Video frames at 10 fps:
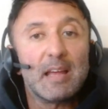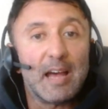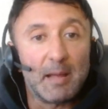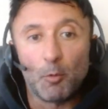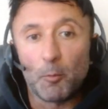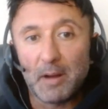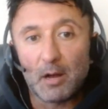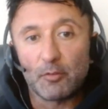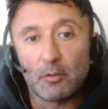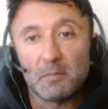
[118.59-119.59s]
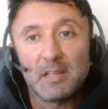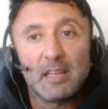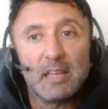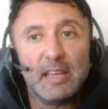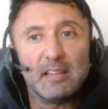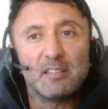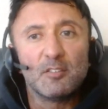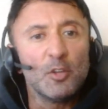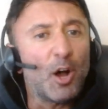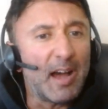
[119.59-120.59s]
and more powerful. It's
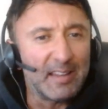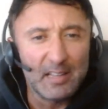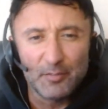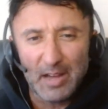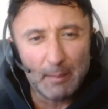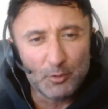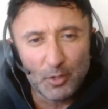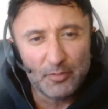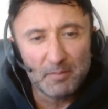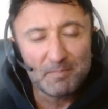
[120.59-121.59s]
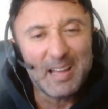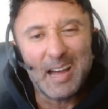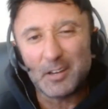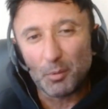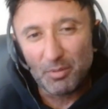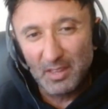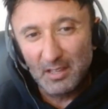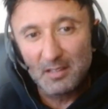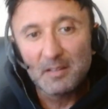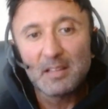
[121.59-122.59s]
not ideal for hypertrophy, I don't think.